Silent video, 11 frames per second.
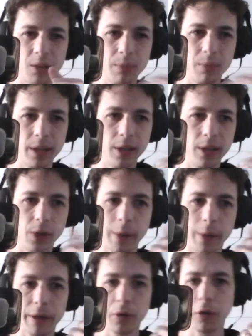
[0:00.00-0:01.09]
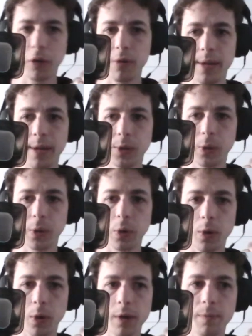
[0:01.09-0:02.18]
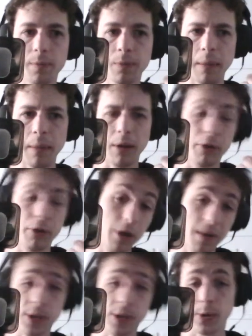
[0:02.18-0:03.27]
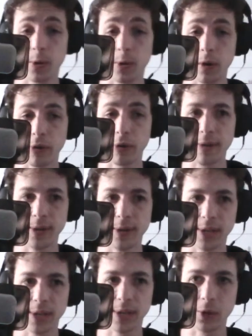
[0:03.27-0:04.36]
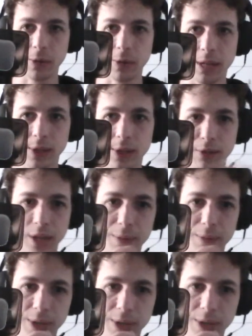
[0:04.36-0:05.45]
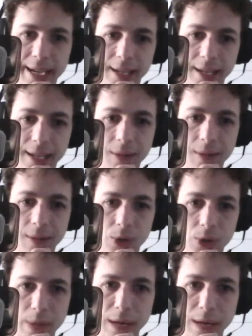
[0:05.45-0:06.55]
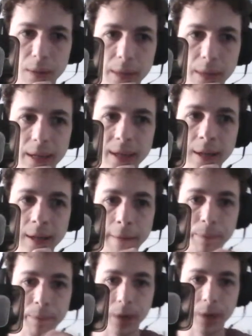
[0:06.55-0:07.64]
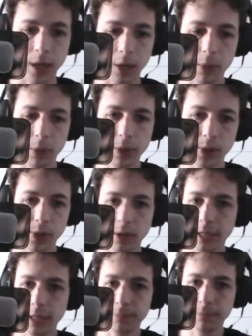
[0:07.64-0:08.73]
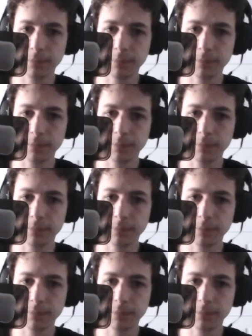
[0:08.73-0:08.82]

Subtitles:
But it took about 33 minutes to record, about 30 minutes to record, 3 minutes to get social media stuff set up and say hi and get the stream out. But realistically,